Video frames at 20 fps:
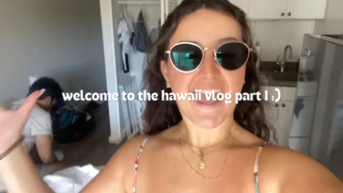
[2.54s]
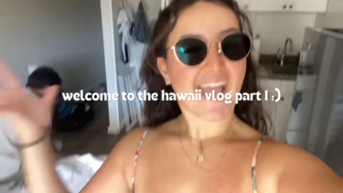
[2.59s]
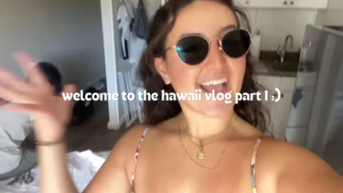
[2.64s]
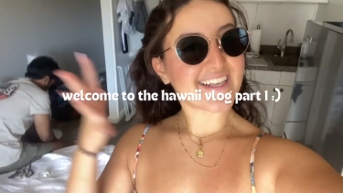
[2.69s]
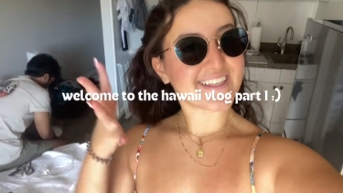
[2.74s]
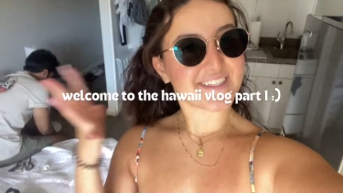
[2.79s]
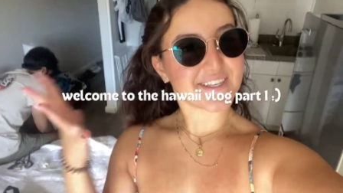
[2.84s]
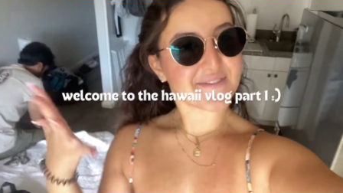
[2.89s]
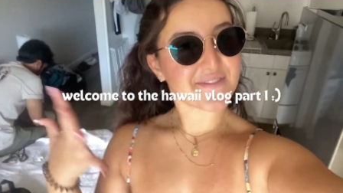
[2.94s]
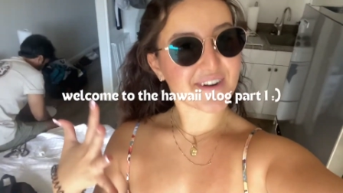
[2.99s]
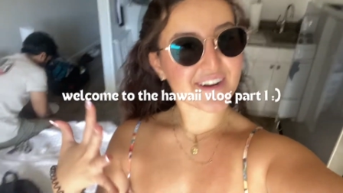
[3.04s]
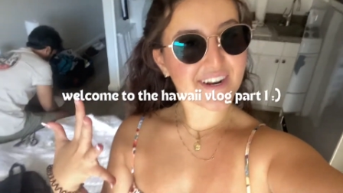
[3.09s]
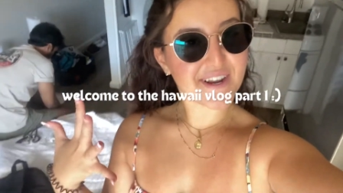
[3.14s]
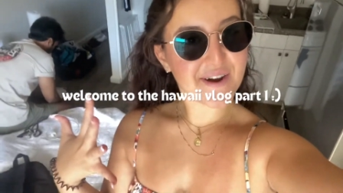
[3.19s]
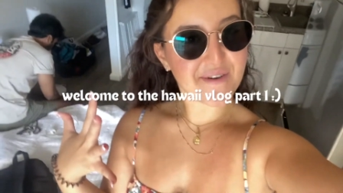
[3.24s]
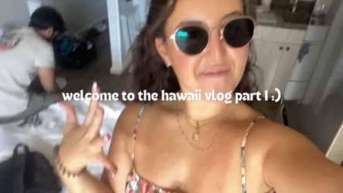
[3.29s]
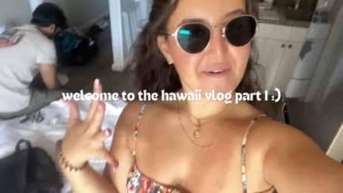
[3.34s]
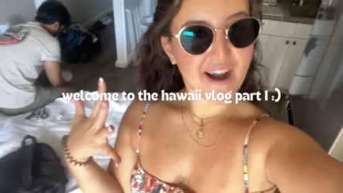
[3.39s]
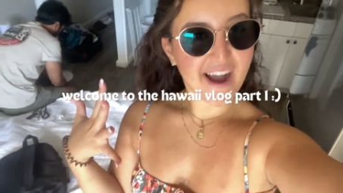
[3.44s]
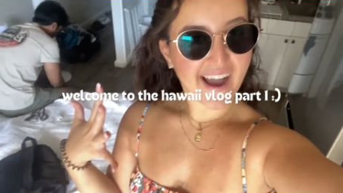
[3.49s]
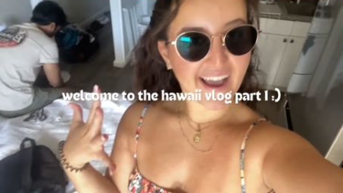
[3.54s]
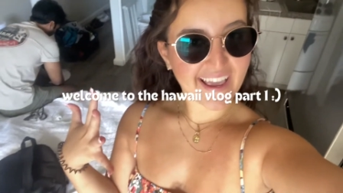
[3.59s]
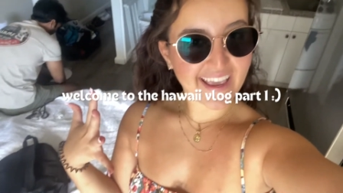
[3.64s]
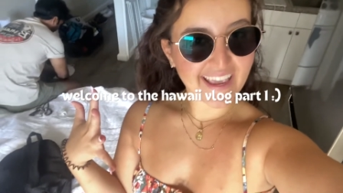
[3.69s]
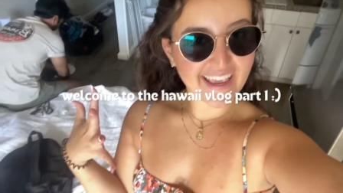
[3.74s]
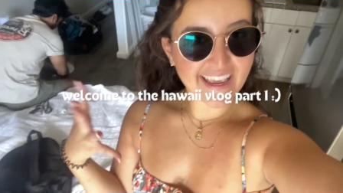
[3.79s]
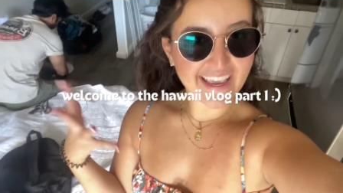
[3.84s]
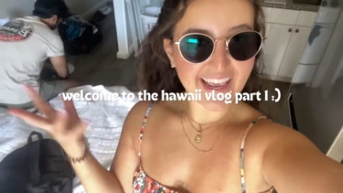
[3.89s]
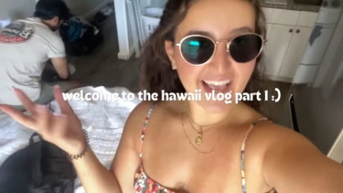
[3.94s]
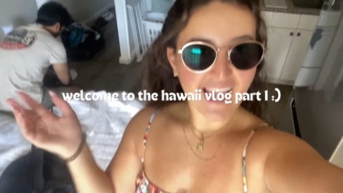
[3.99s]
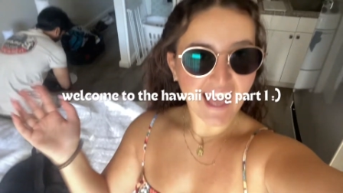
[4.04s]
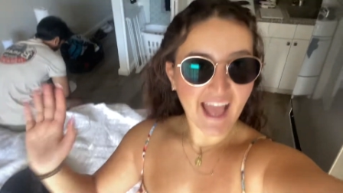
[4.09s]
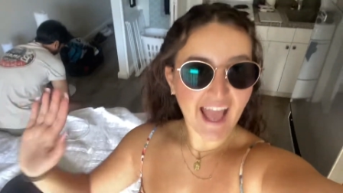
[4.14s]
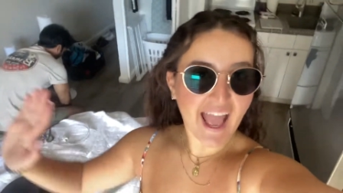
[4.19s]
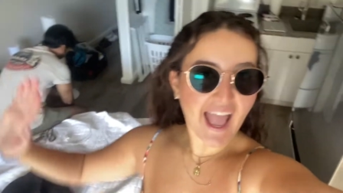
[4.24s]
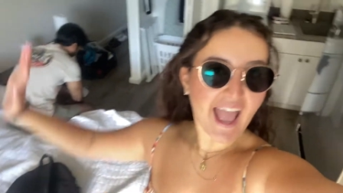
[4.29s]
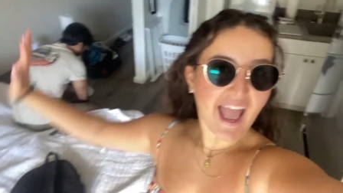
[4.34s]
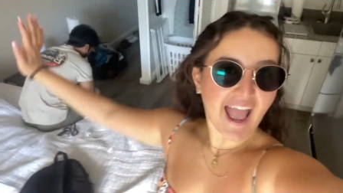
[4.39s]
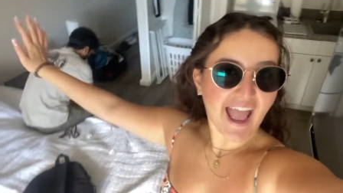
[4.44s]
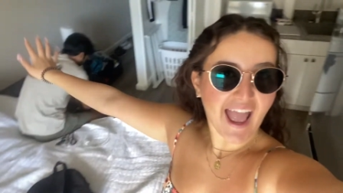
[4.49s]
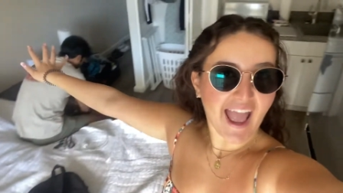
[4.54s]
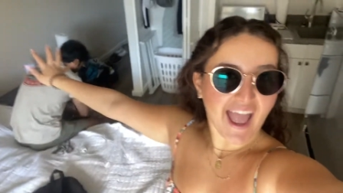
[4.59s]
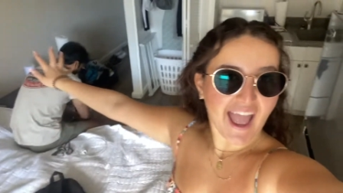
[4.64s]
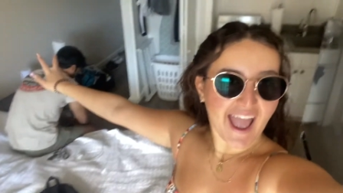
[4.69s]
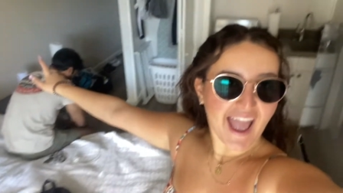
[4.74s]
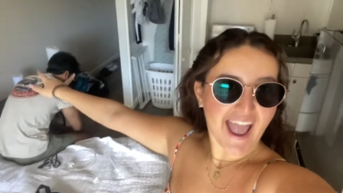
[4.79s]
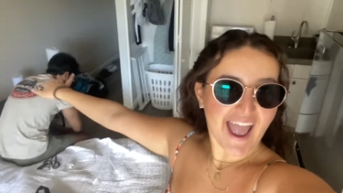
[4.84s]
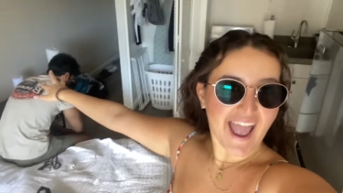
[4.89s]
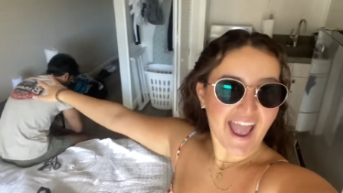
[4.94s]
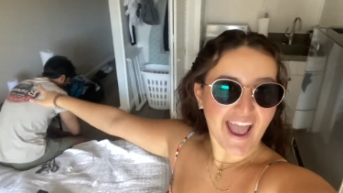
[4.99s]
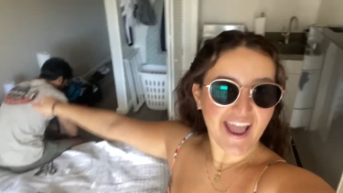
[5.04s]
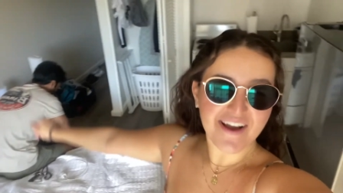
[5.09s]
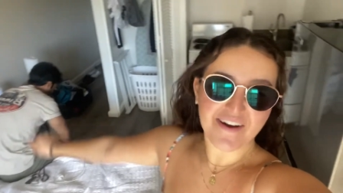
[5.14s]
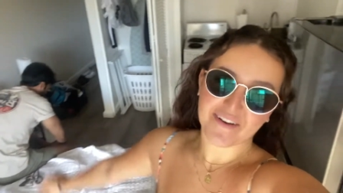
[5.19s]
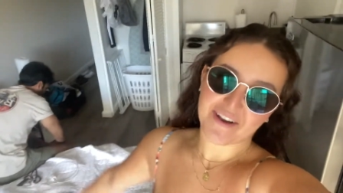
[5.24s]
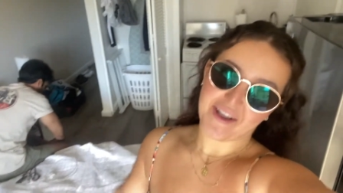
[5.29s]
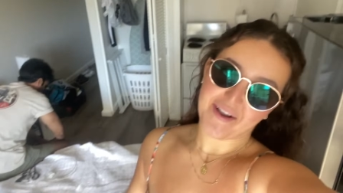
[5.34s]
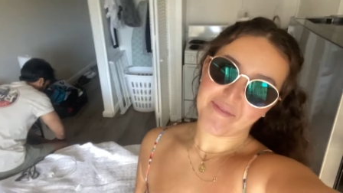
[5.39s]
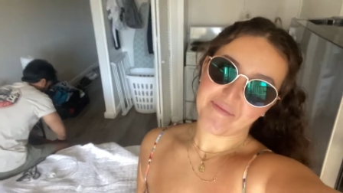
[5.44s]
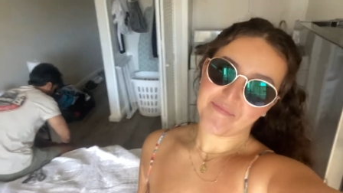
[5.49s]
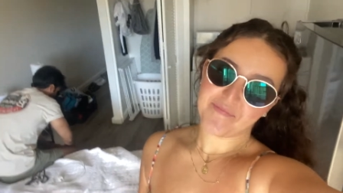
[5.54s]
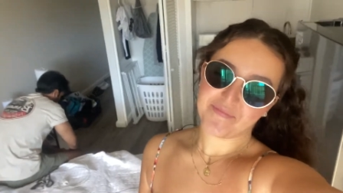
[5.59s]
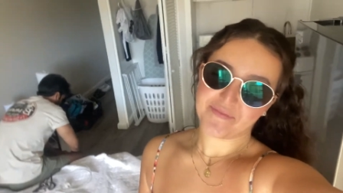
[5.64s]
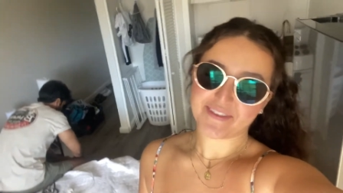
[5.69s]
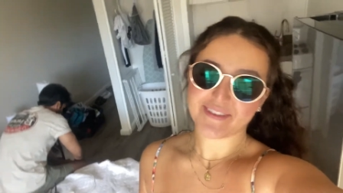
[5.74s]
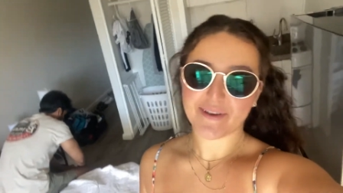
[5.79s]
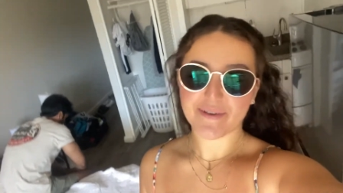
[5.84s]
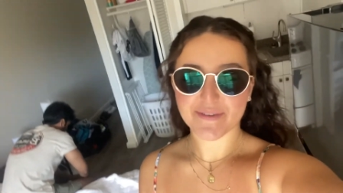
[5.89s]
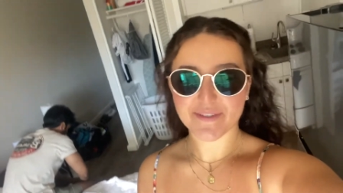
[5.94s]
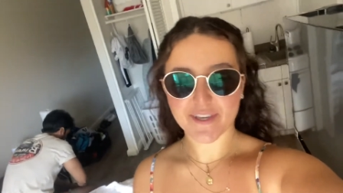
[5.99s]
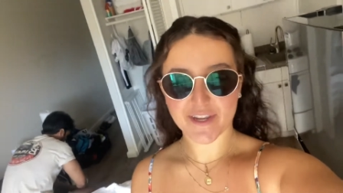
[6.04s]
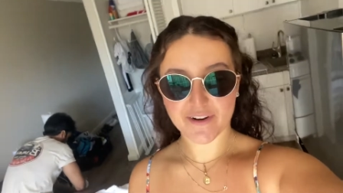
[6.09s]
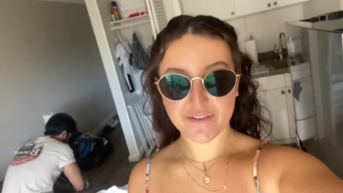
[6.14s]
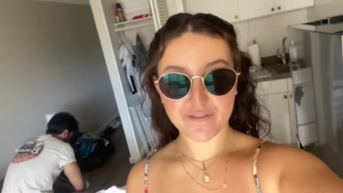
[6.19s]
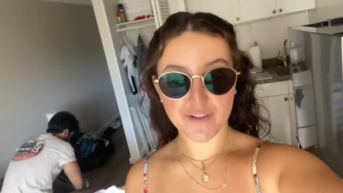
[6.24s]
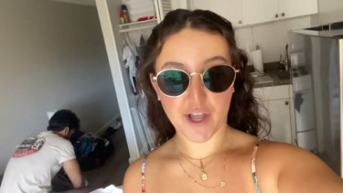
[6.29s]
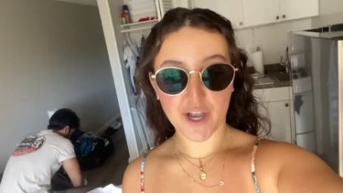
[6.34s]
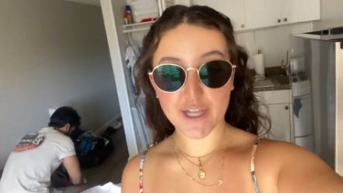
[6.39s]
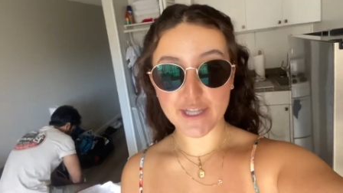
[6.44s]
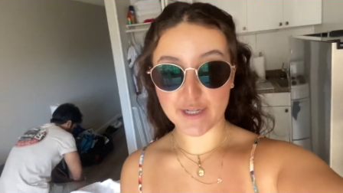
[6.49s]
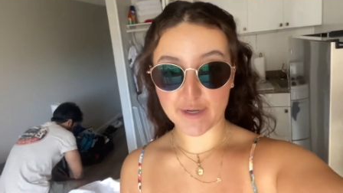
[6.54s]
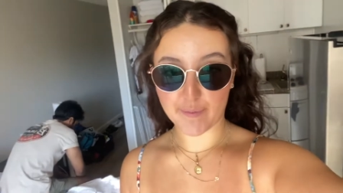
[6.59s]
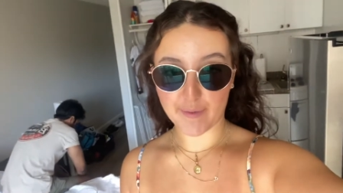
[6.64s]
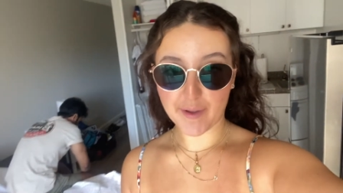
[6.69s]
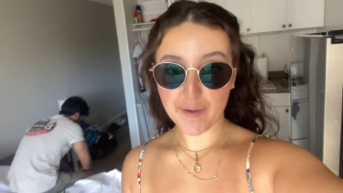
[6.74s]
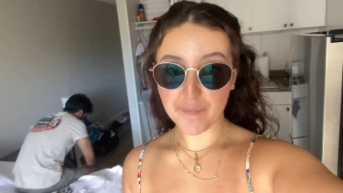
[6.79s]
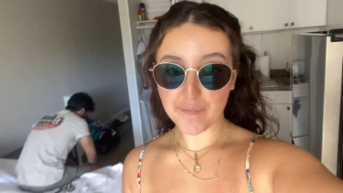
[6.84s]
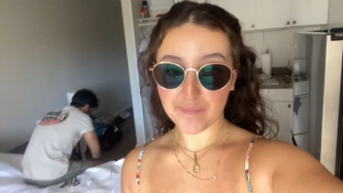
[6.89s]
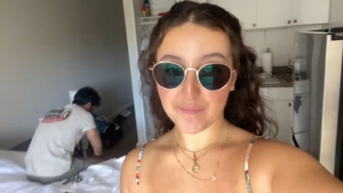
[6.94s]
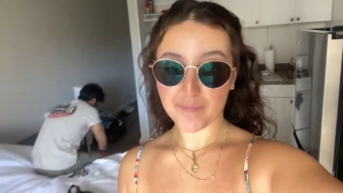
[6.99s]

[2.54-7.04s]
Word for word: So we're in Hawaii. Ah! Okay, so I'm just gonna vlog a little bit.